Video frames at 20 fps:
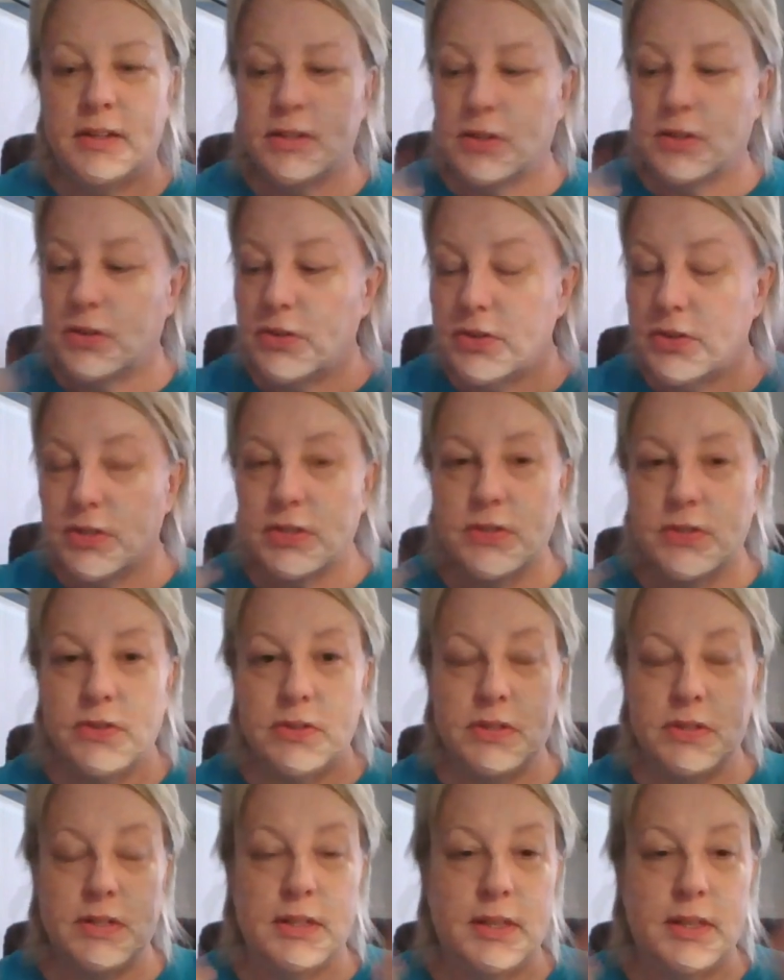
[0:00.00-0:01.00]
So who's
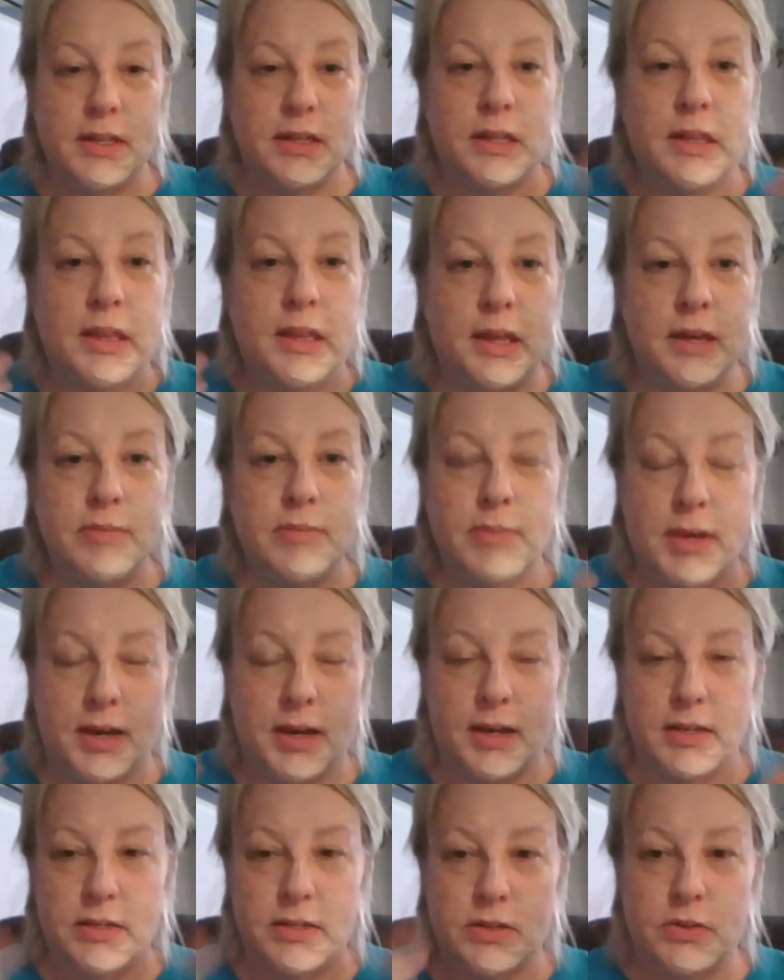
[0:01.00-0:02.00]
used the clay
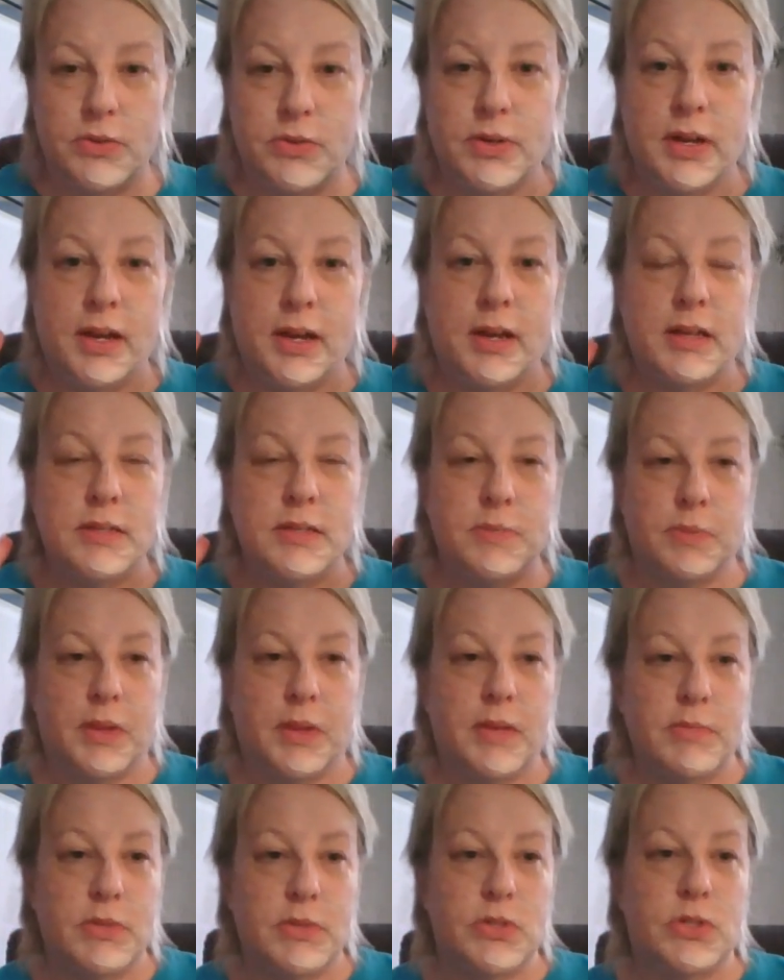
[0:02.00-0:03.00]
mask? Who has
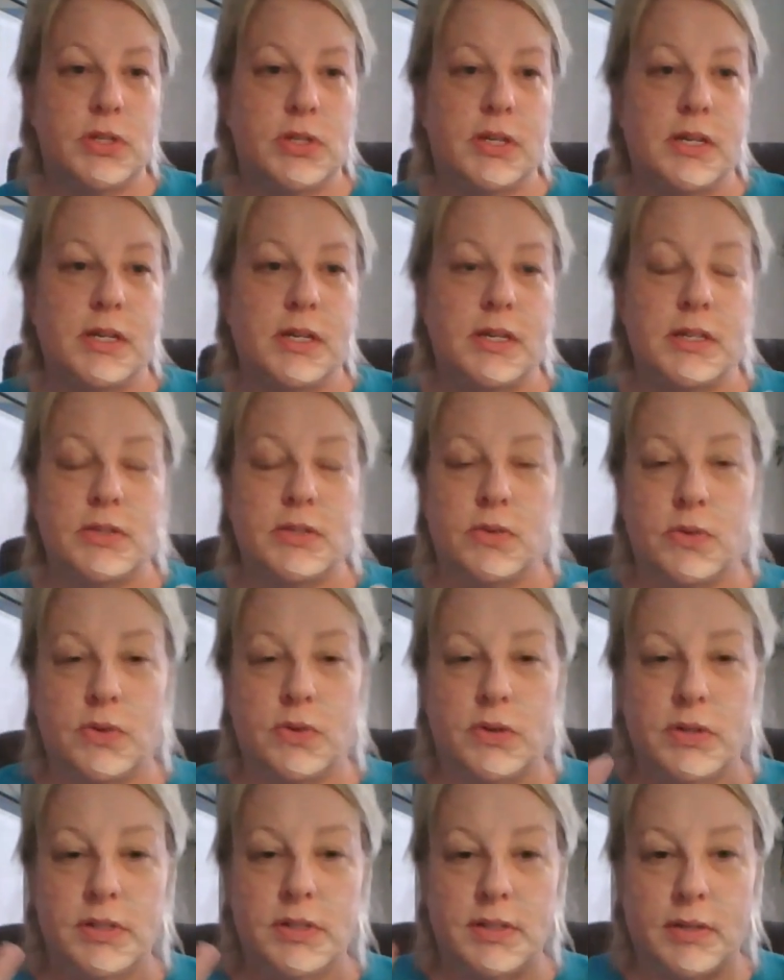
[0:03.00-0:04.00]
blemishes
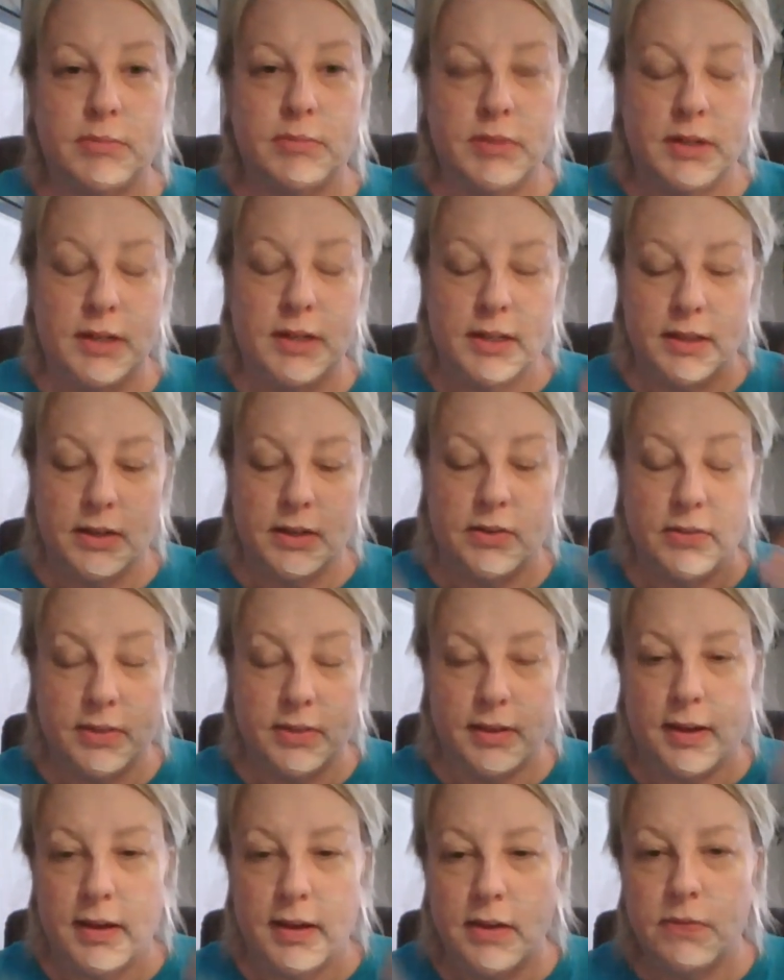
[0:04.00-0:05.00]
or someone in their
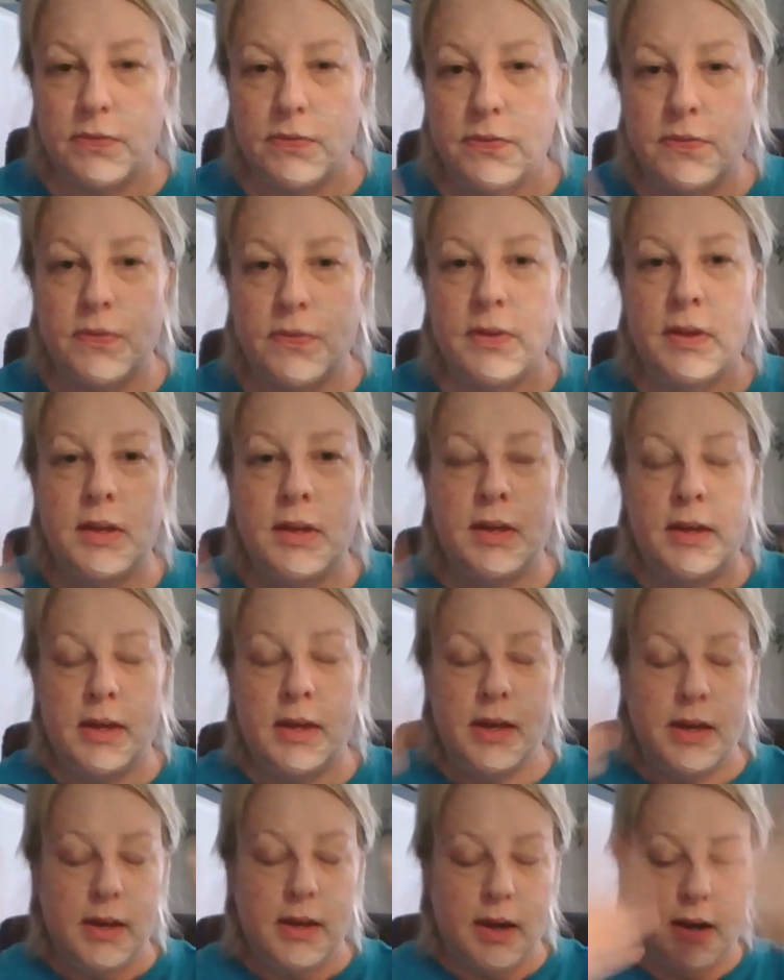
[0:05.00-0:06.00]
life?
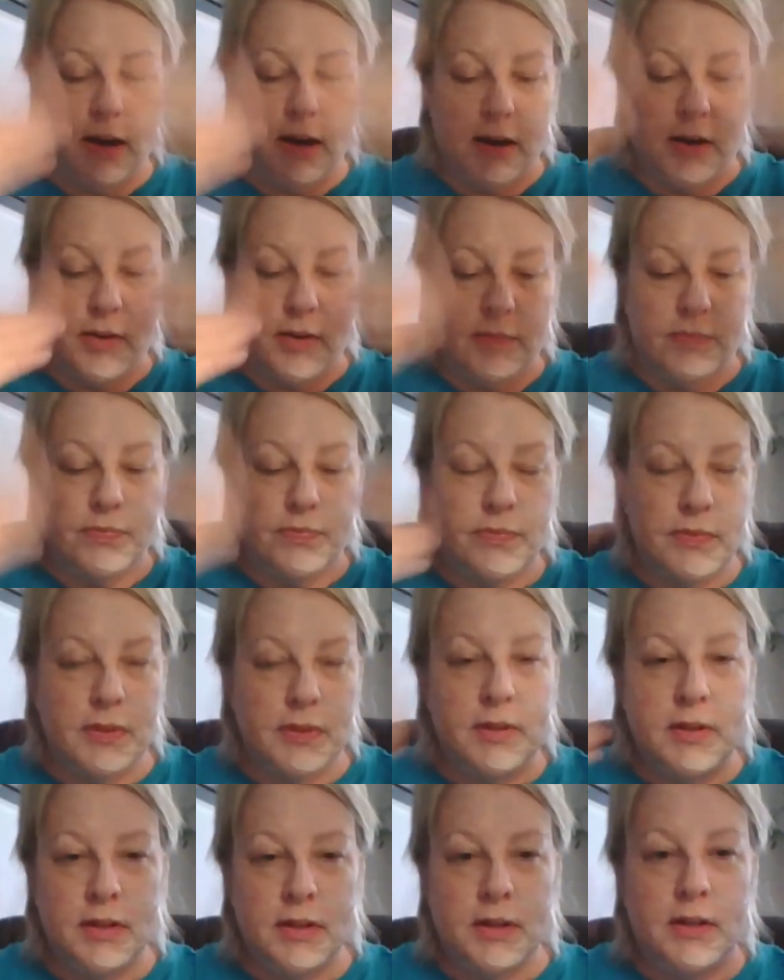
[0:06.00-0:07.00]
Um,
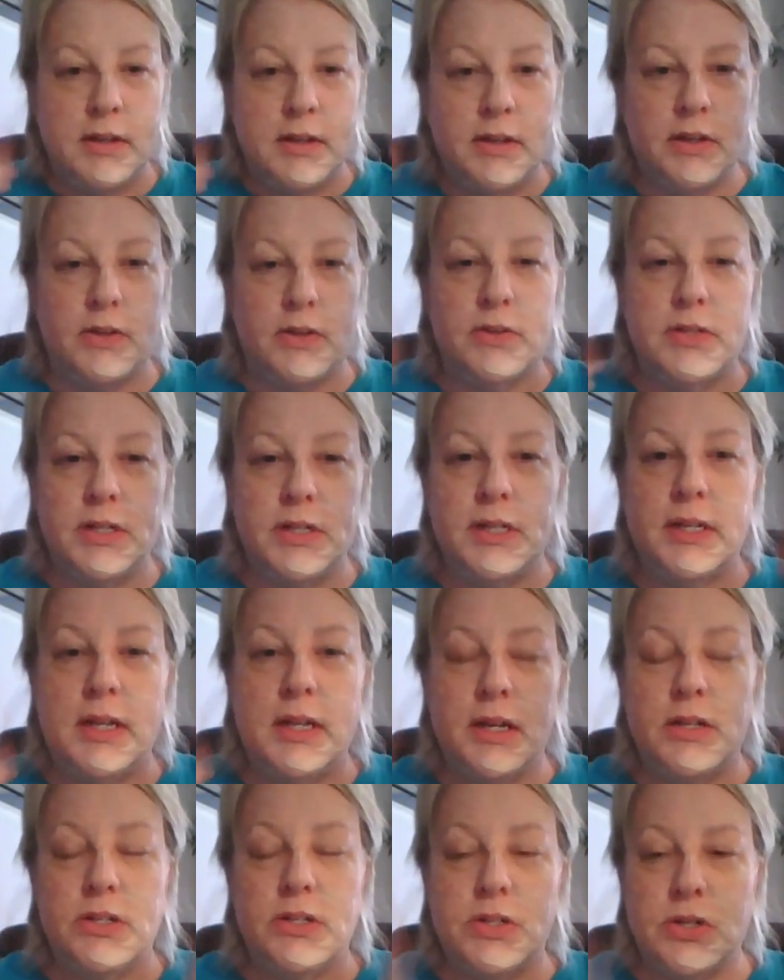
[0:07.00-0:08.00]
you know,
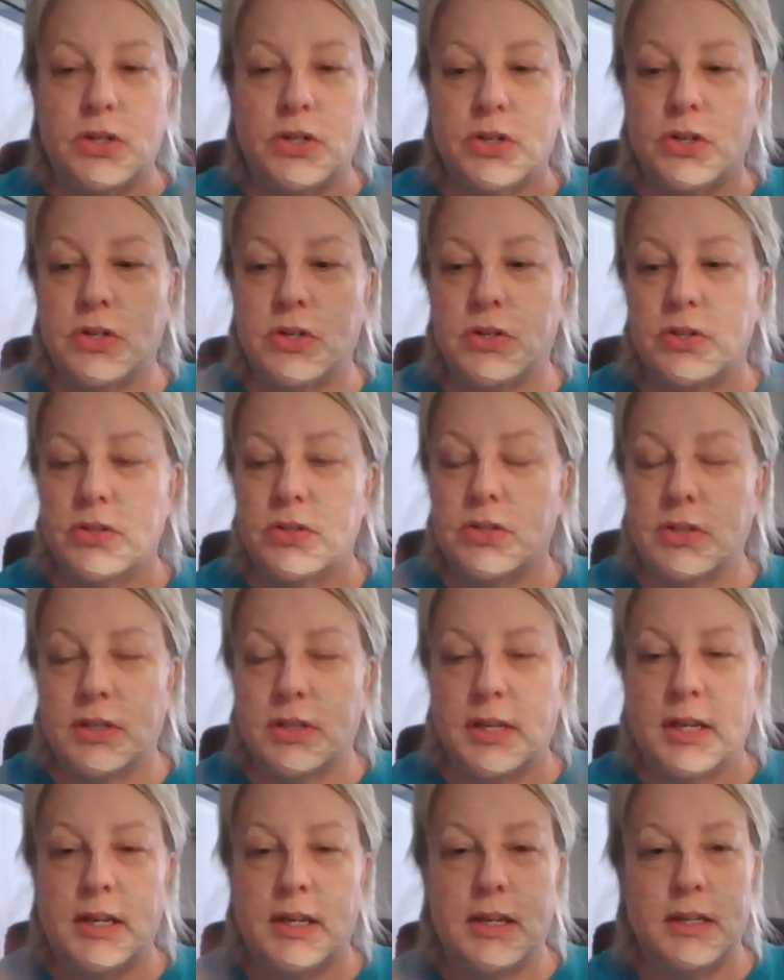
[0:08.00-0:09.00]
teenagers,
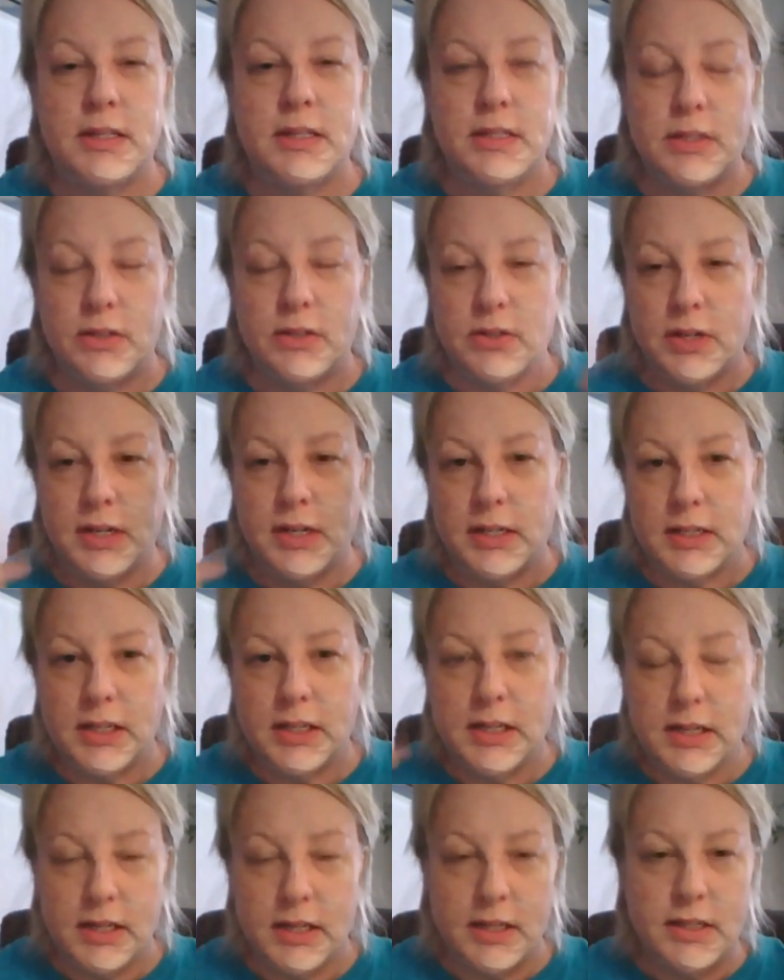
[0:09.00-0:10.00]
kids,
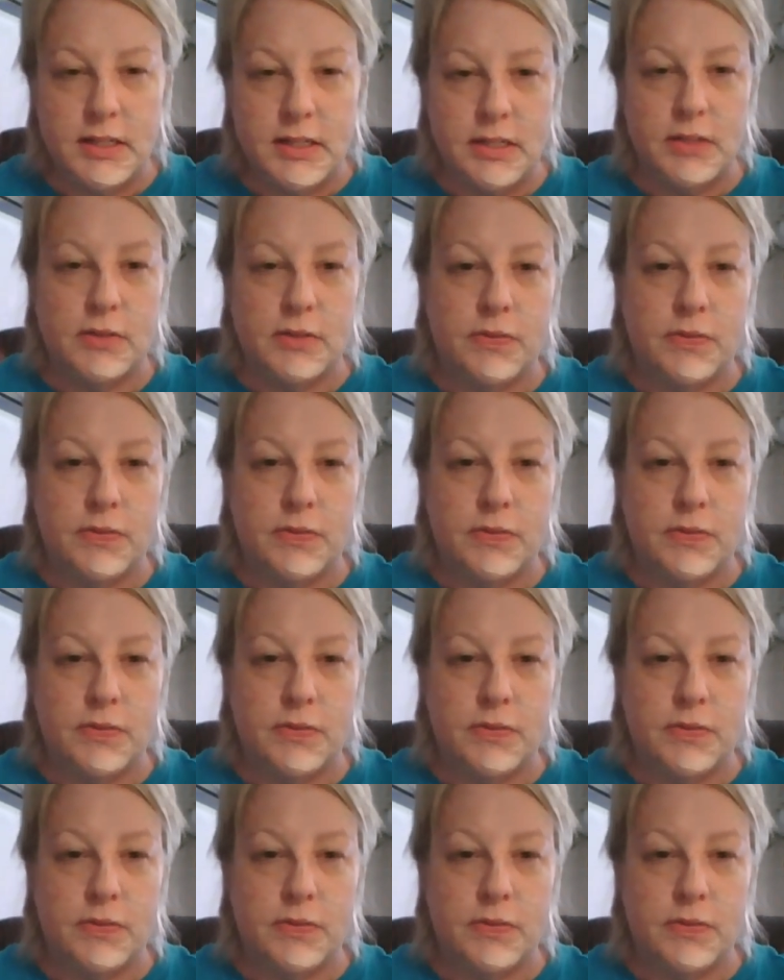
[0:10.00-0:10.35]
grandkids,